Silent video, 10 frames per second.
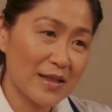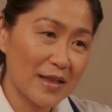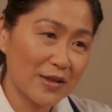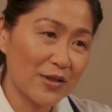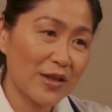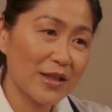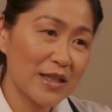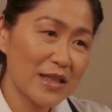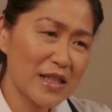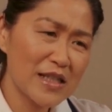and it has
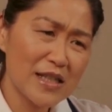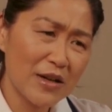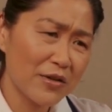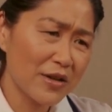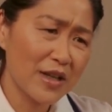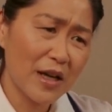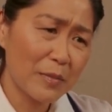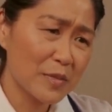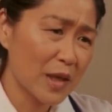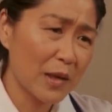protein,
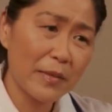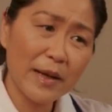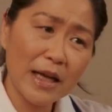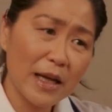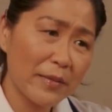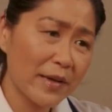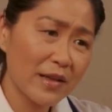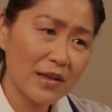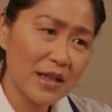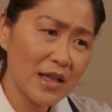and you're combining that
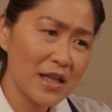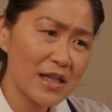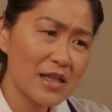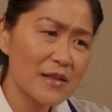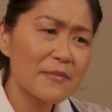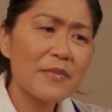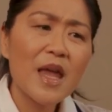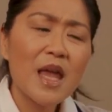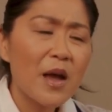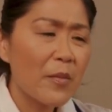with the
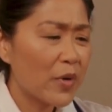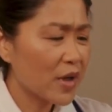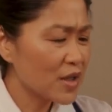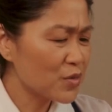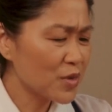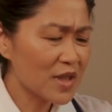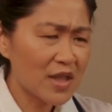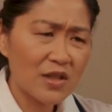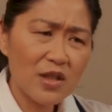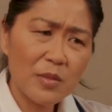carbohydrates
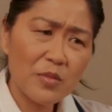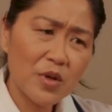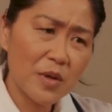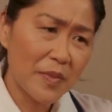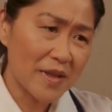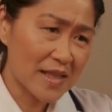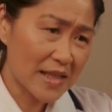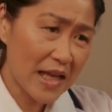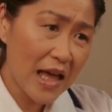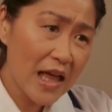in the bread.
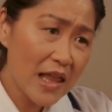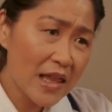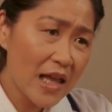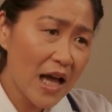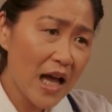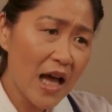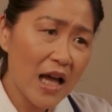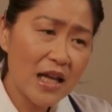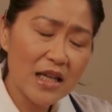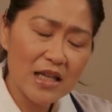If you eat
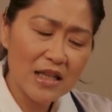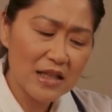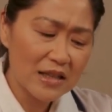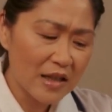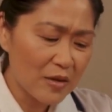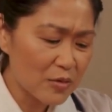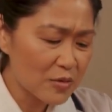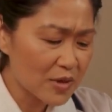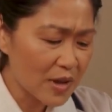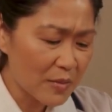rice, you
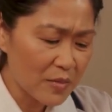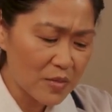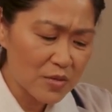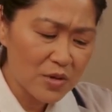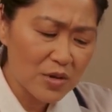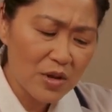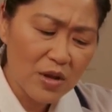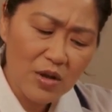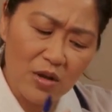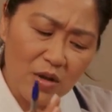can pair it with
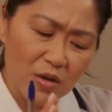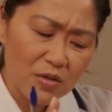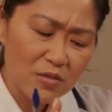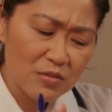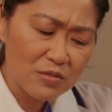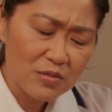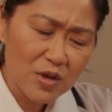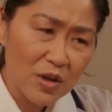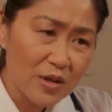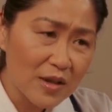beans because the beans
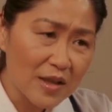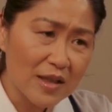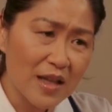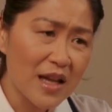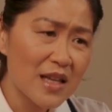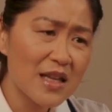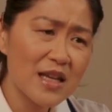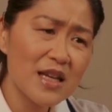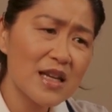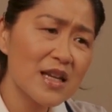has fiber
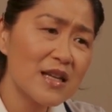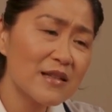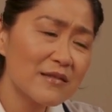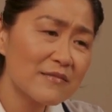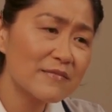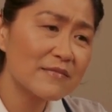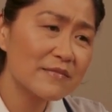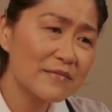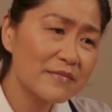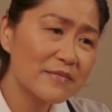
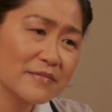and a little